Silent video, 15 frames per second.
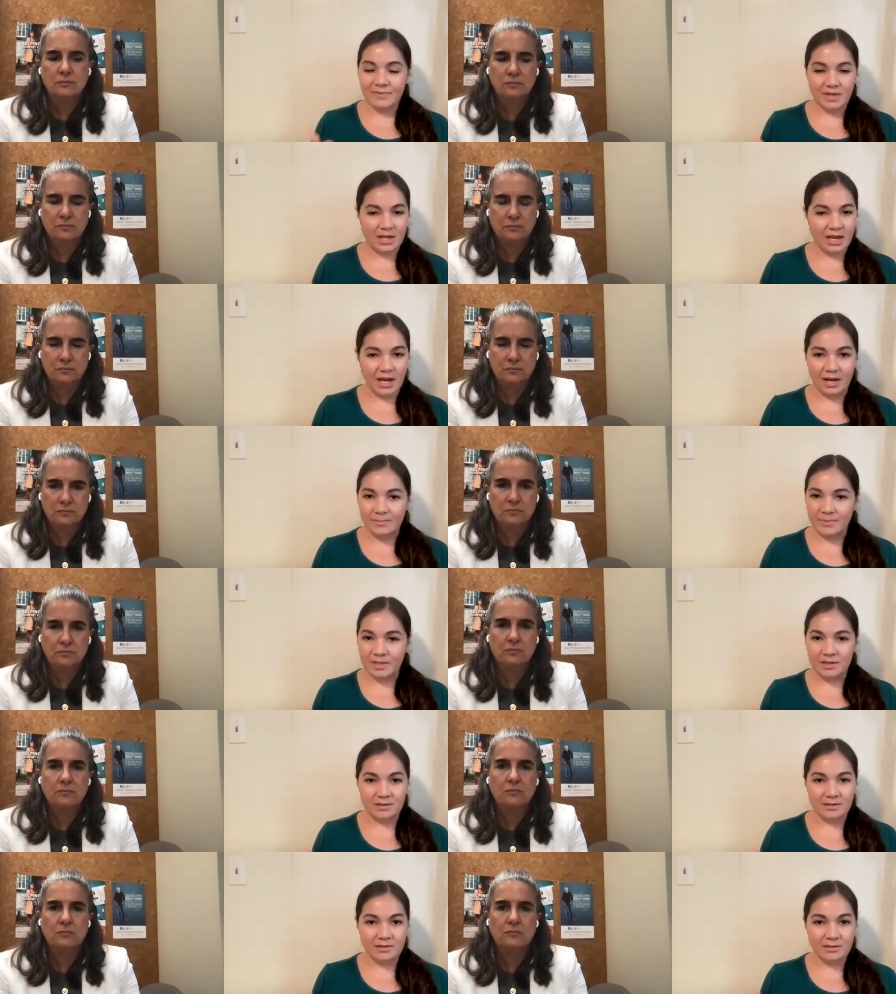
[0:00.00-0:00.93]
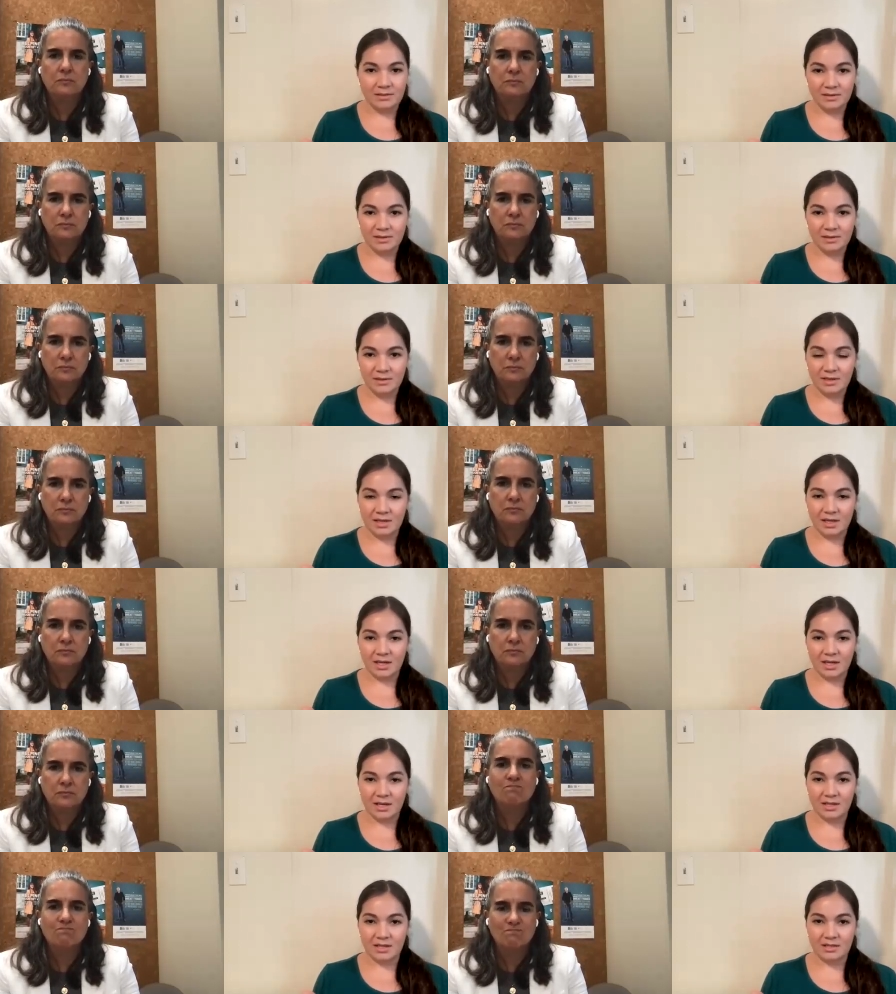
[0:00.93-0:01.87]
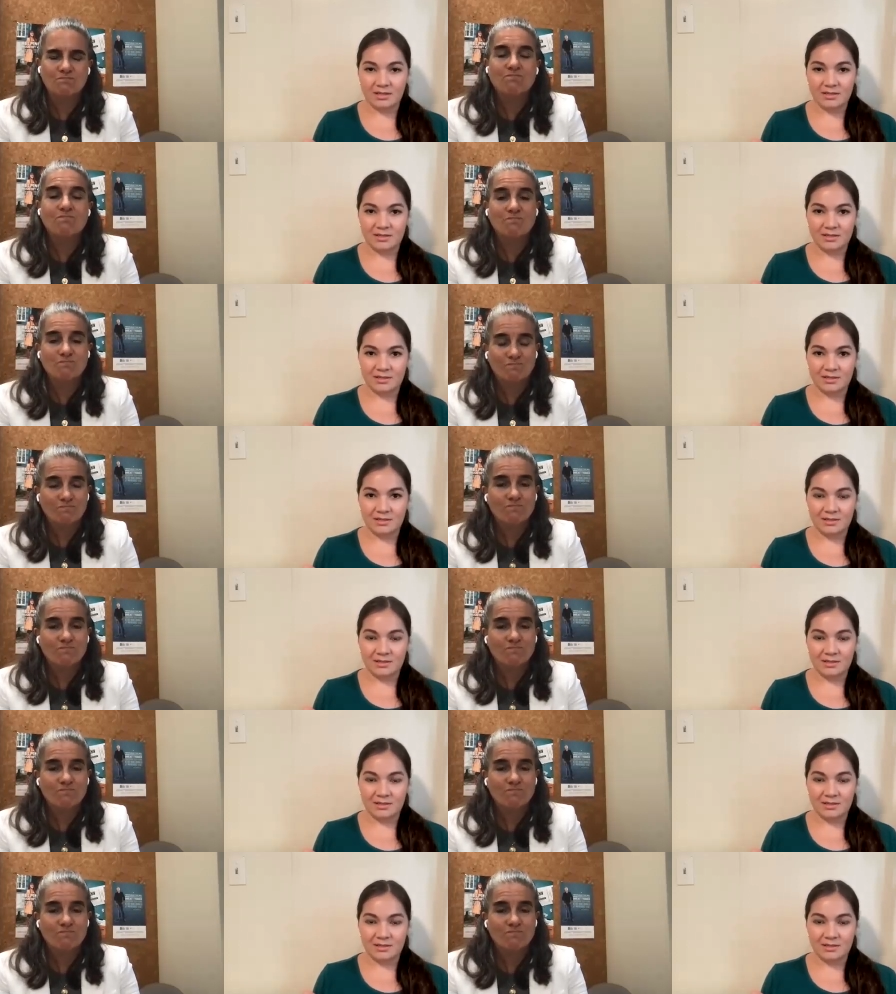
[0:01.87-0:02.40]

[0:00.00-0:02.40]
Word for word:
Speaker 1: They happen." Mm-hmm. And